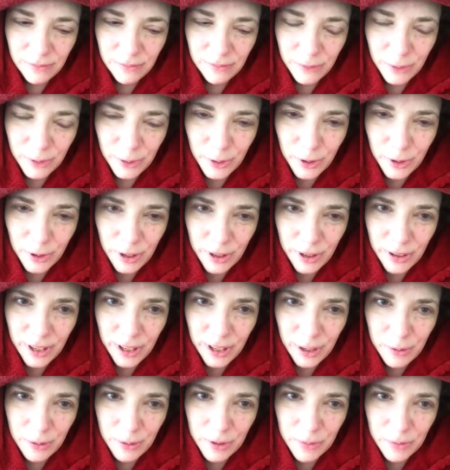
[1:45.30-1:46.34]
for, I
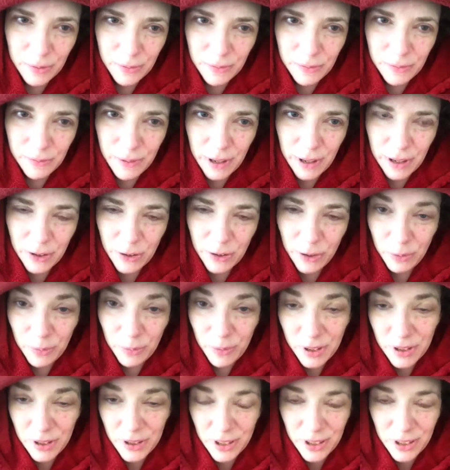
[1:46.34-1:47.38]
think it was by 2
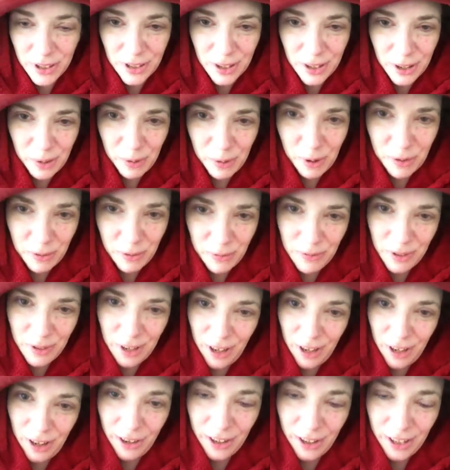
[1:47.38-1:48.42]
months, I stayed away from
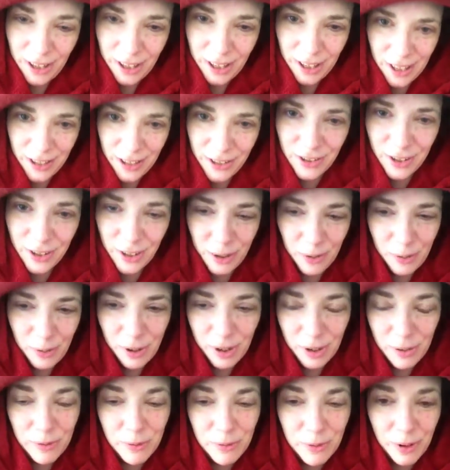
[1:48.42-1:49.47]
dairy, and I stayed
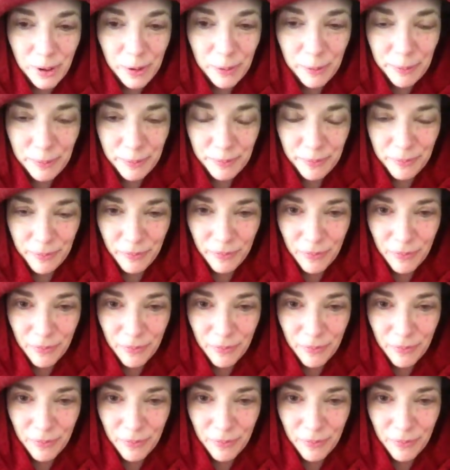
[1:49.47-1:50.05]
away from